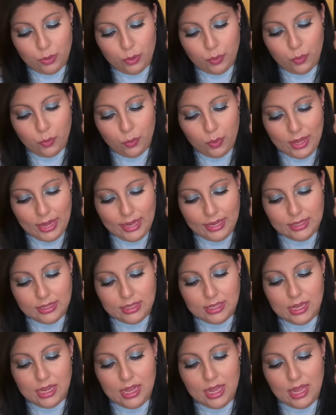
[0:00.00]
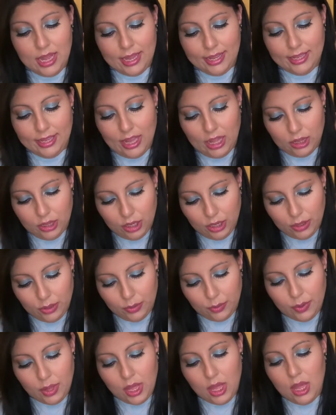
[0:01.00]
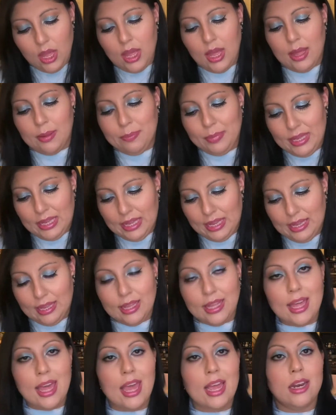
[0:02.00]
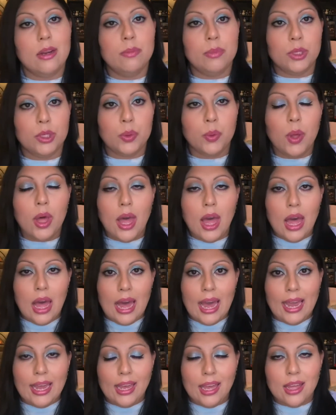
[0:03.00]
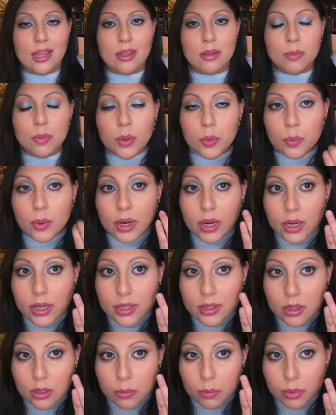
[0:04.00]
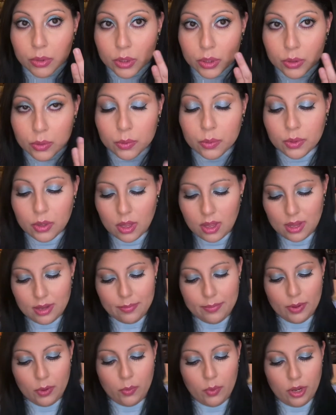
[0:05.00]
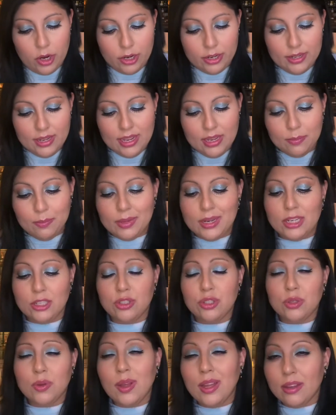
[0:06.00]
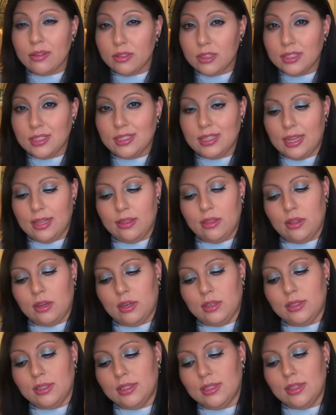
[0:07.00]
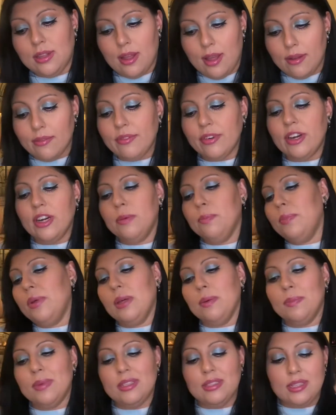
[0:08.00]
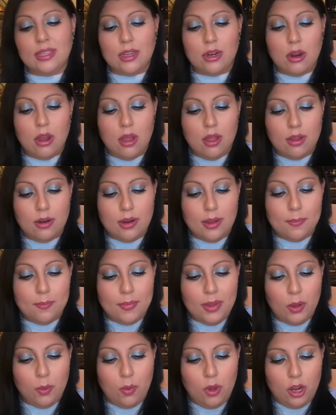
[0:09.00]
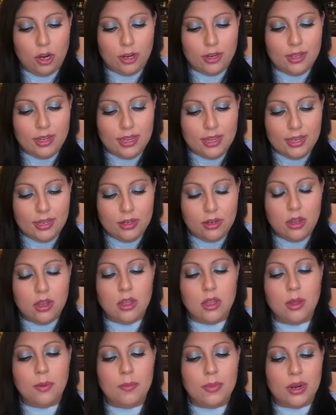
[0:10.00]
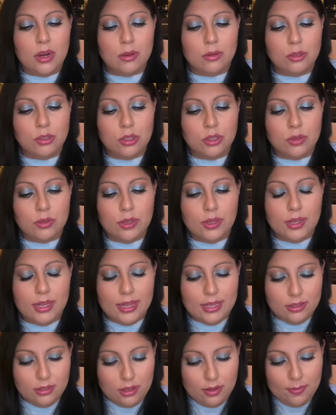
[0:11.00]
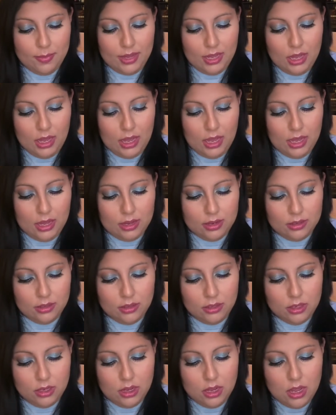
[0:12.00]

with a white, a yellow, a pink, and a blue. I am wearing the blue on my waterline, but I do have to say that it's not very pigmented on my waterline. But I will show you guys on my hand